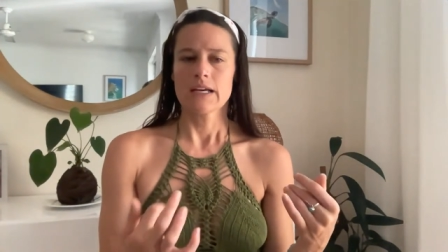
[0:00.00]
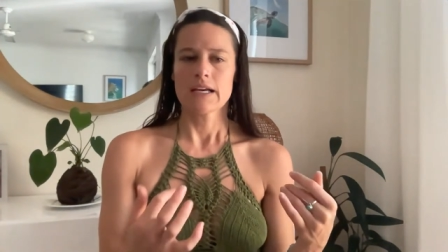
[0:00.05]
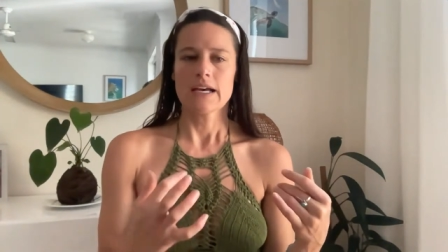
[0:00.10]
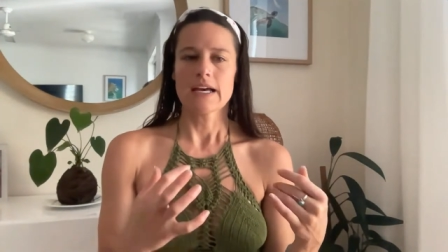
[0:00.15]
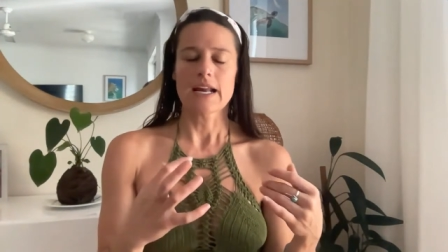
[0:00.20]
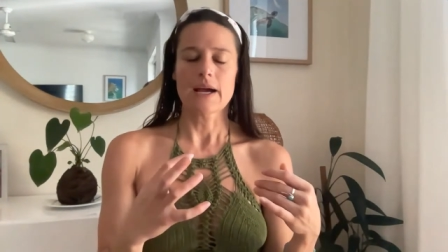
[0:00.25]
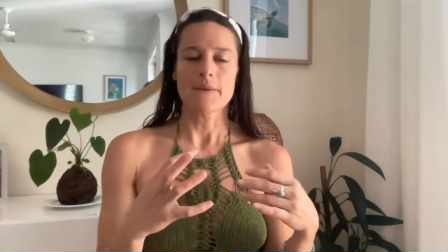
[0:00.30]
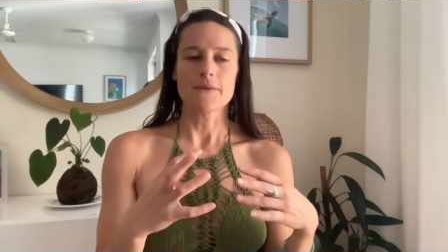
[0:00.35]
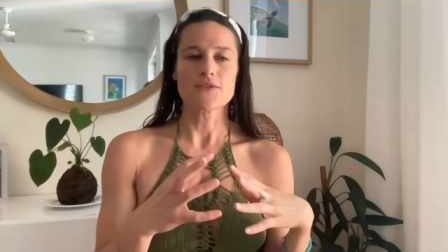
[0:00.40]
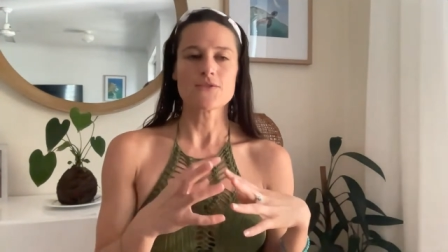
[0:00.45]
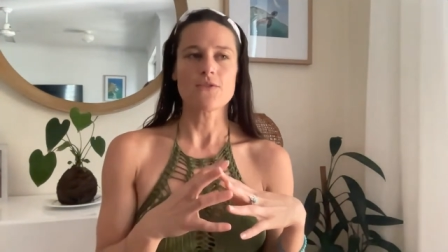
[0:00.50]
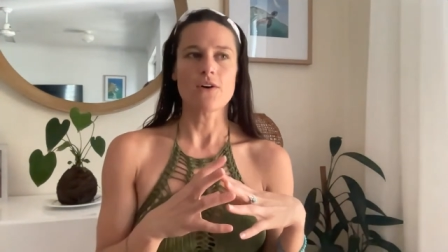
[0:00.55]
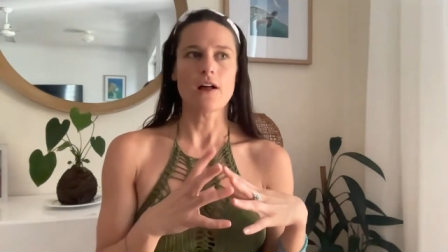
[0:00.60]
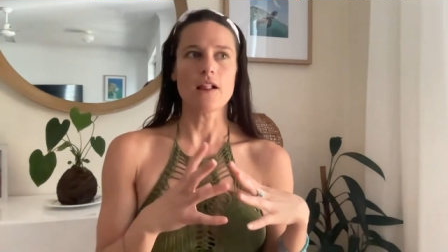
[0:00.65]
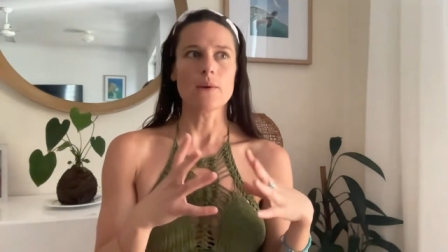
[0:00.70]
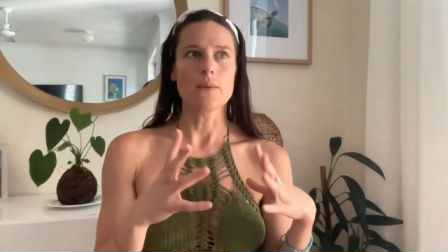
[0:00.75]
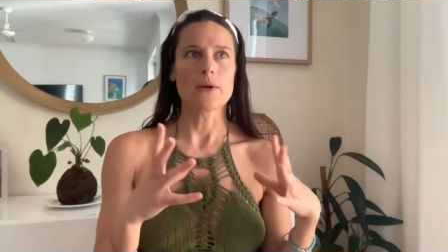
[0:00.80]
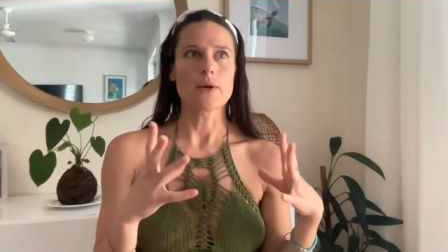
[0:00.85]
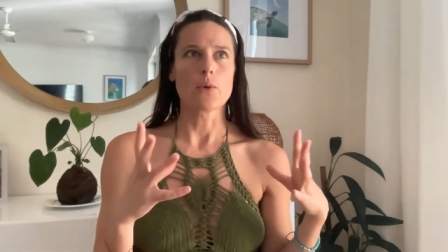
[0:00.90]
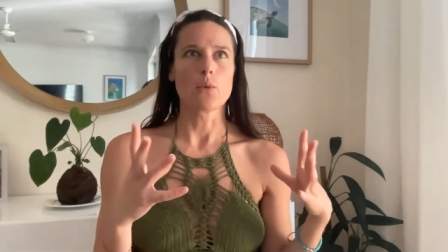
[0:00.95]
And I was
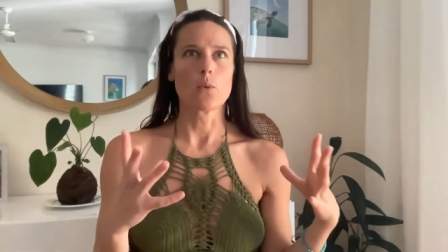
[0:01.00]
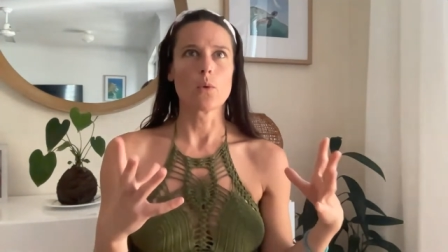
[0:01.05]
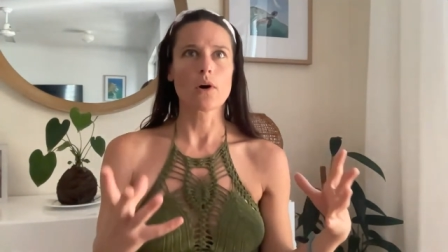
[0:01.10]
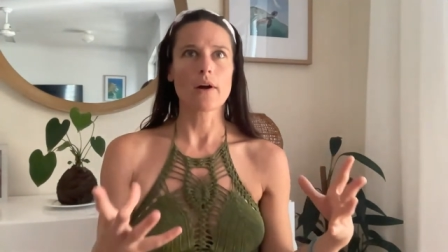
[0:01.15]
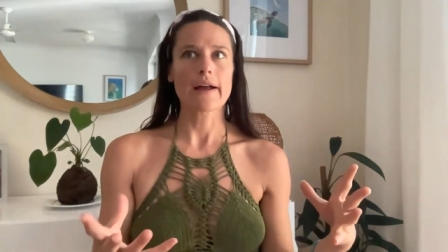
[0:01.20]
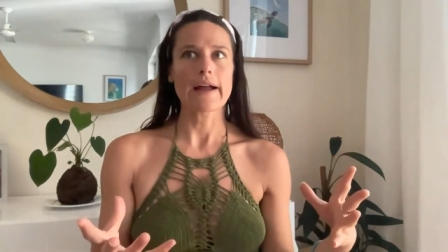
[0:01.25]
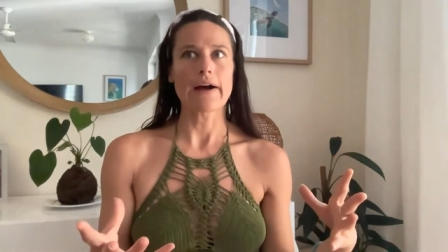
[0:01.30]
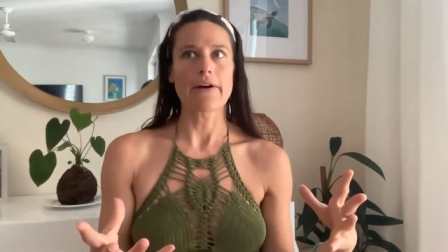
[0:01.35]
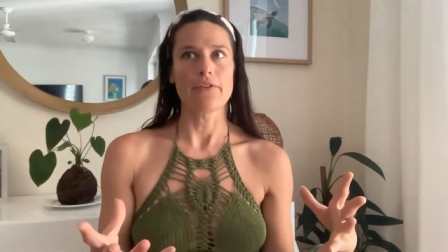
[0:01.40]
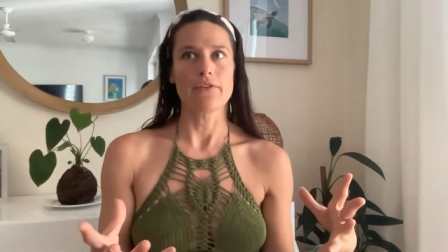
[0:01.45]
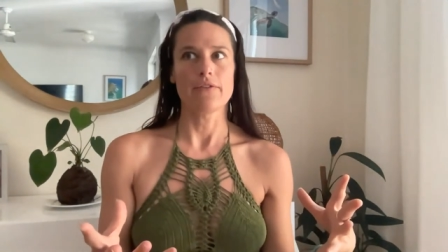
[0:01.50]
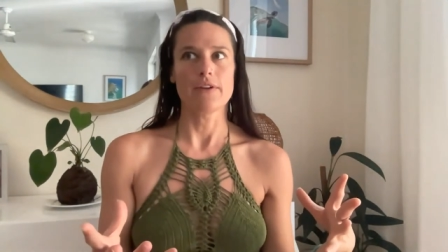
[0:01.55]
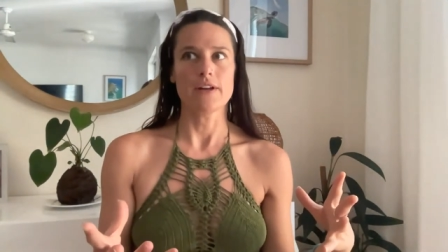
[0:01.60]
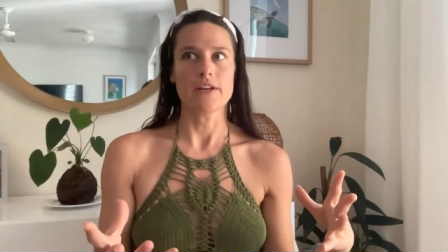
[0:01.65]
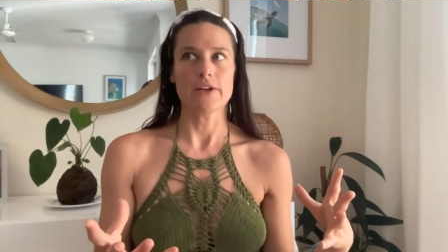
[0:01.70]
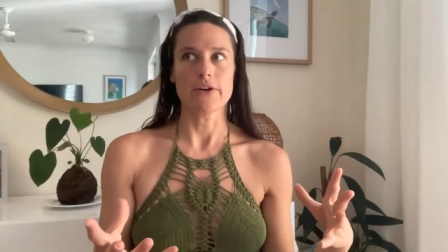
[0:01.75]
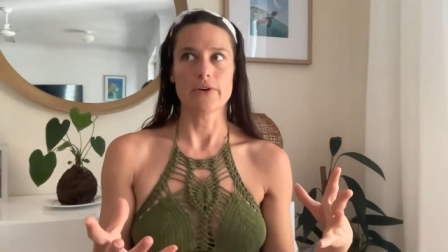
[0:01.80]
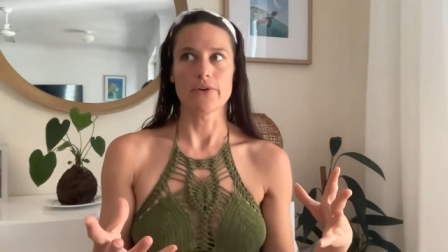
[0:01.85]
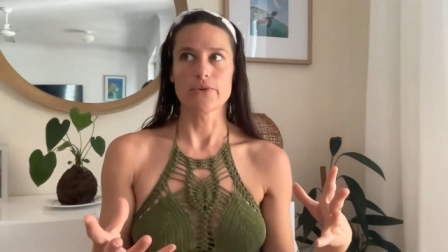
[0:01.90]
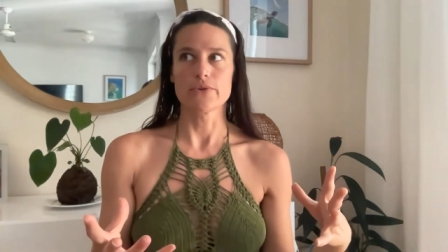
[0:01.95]
following workout
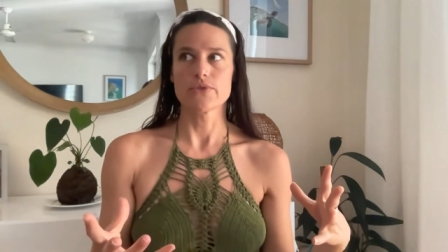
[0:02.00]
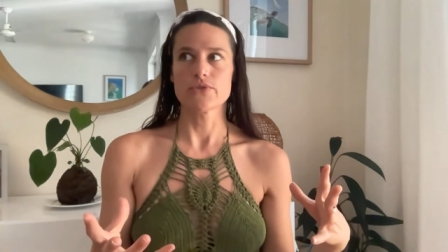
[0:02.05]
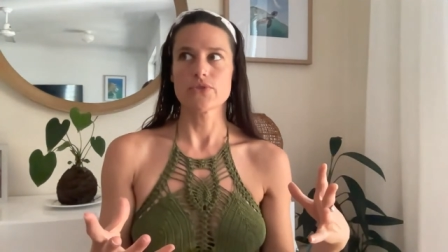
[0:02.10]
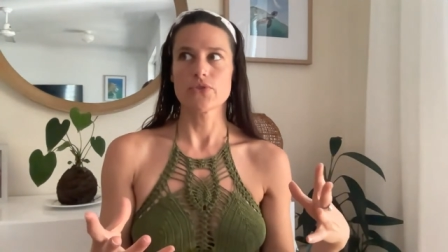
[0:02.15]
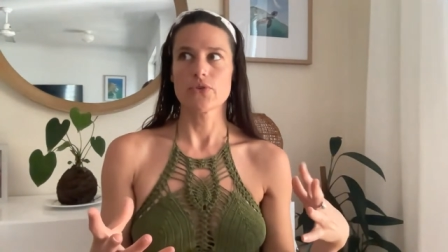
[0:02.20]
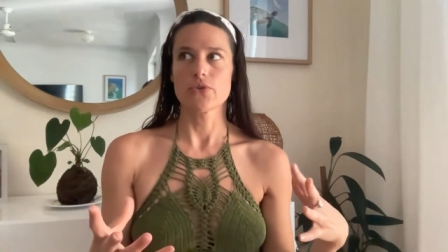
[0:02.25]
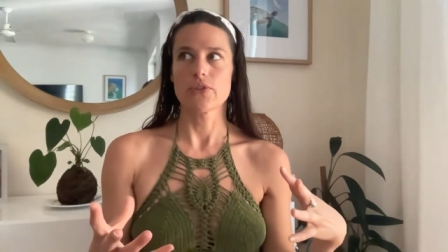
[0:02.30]
videos